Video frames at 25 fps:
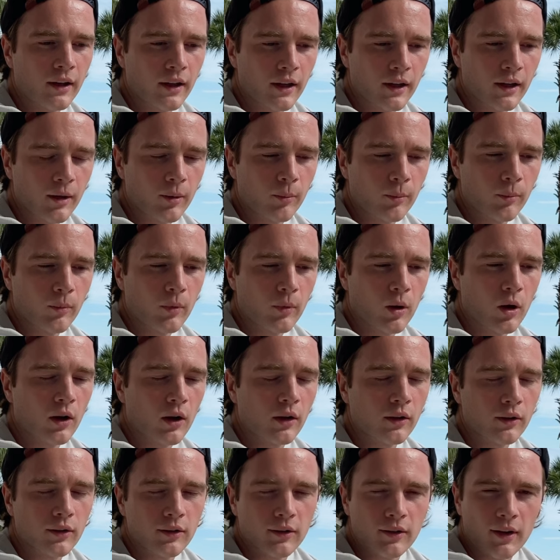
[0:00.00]
him
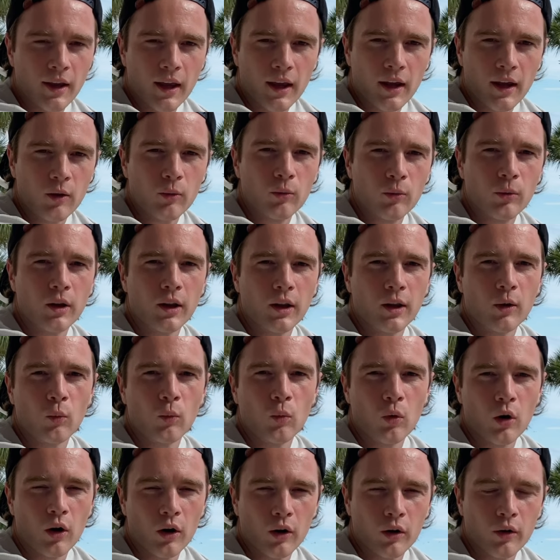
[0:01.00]
on set really
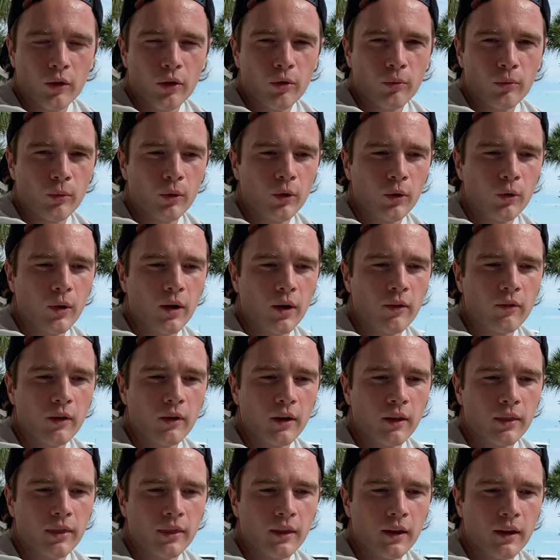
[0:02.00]
work through
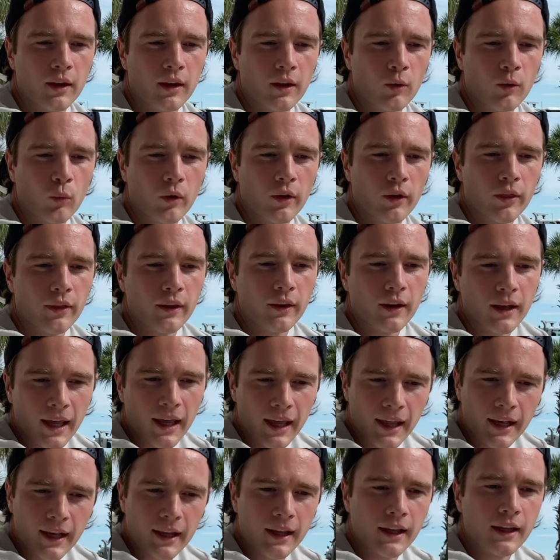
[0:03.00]
everything with an
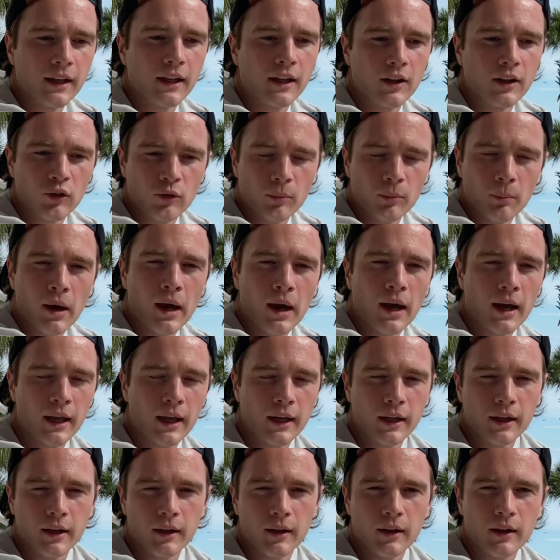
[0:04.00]
edit in his
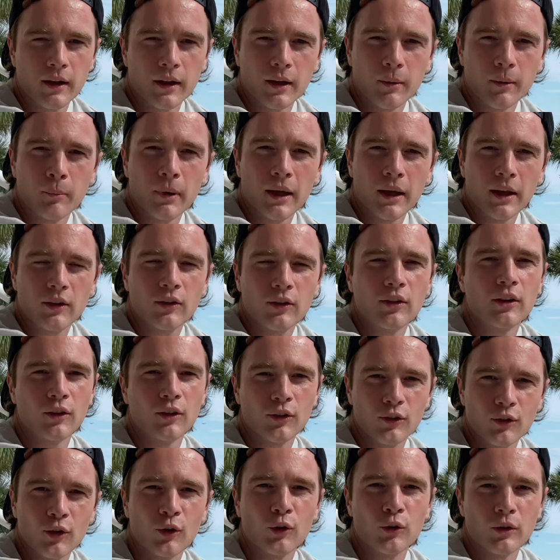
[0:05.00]
mind, it, it makes us
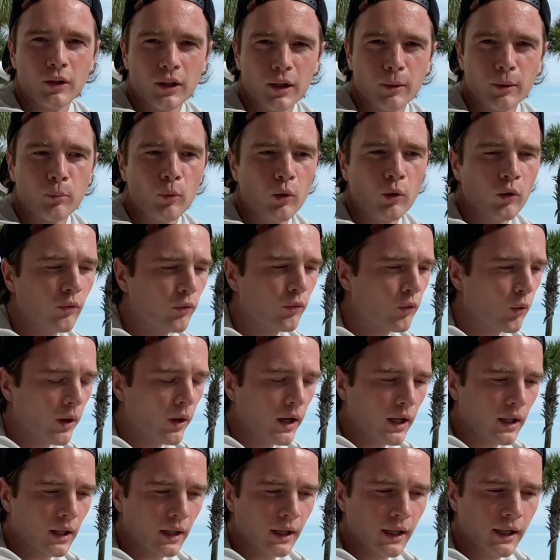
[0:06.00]
certainly move
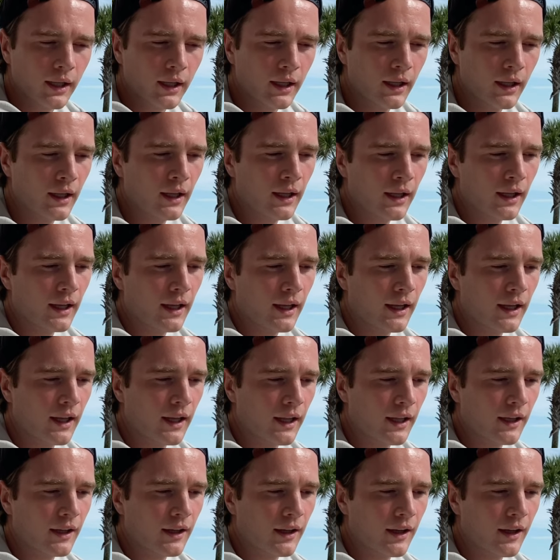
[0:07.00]
quickly,
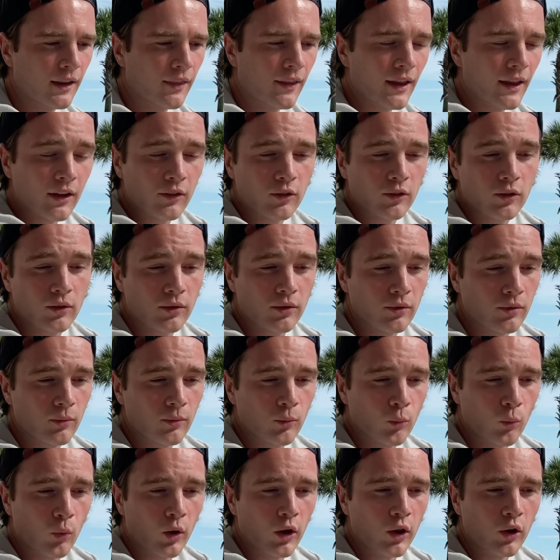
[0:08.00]
and and that's
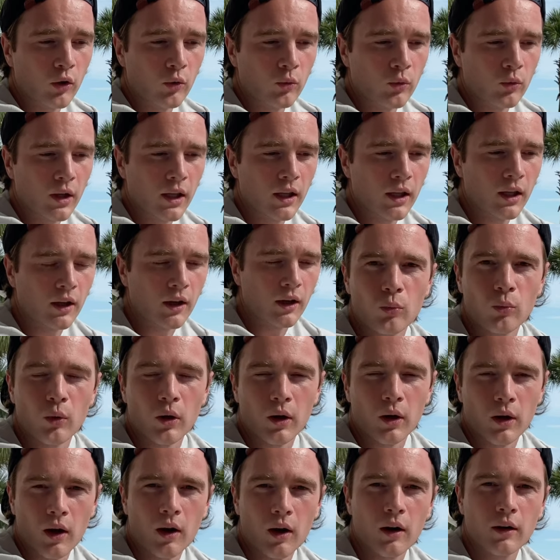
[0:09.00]
what you need
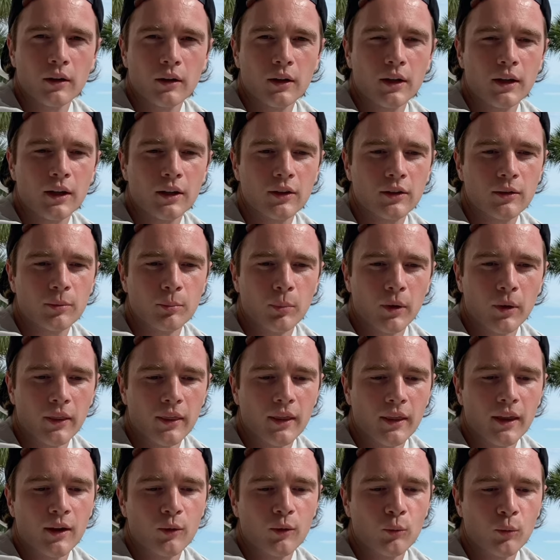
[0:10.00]
regardless. But
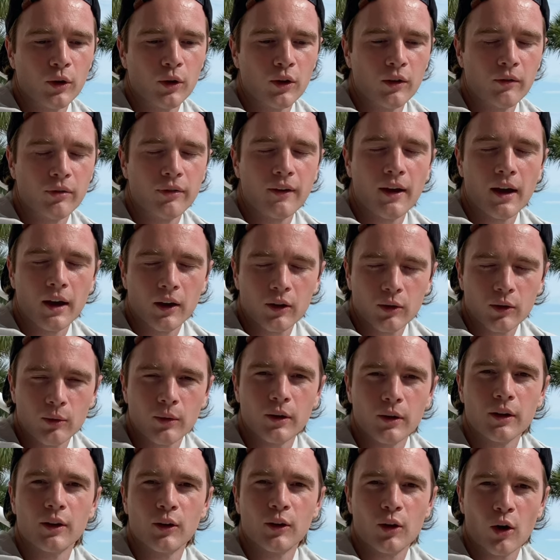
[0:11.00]
then when you factor
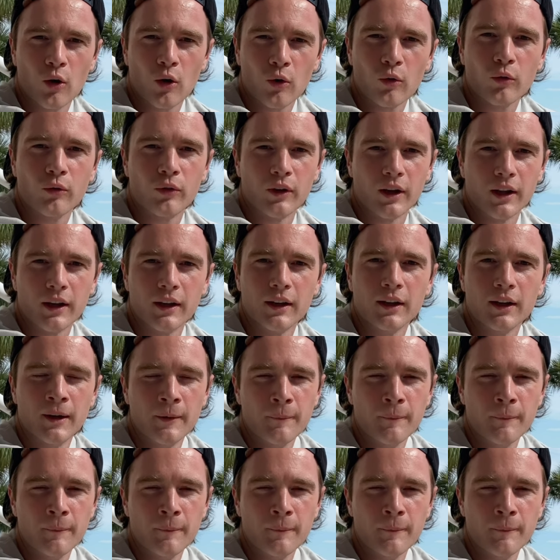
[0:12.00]
in COVID,